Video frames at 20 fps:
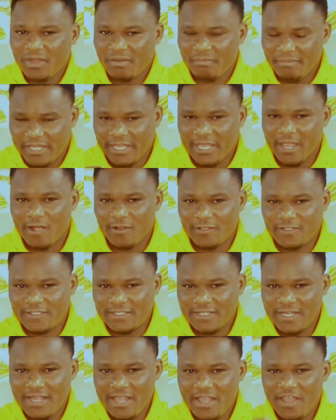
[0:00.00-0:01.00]

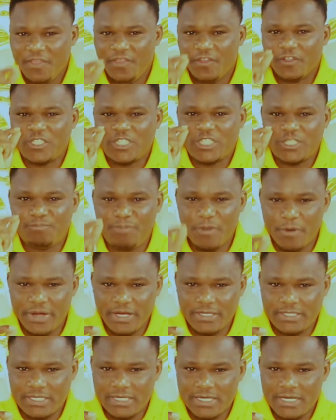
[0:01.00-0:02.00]
because the
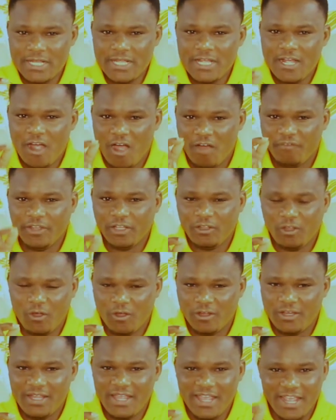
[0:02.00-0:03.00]
Spirit of the
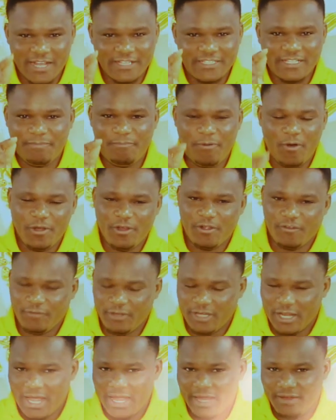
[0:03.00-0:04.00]
Lord is upon your
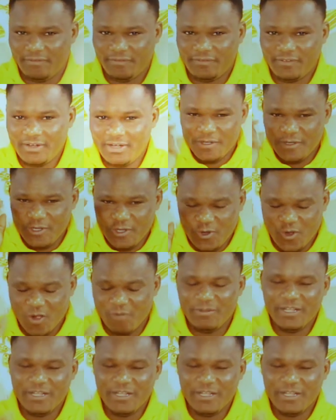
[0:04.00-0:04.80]
life. God